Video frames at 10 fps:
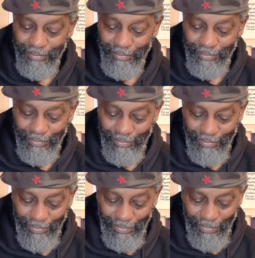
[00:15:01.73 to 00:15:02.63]

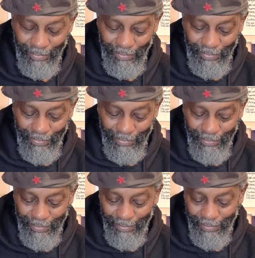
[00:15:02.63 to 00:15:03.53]

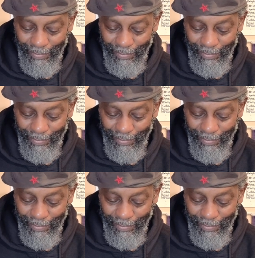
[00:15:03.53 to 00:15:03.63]
Nothing is said.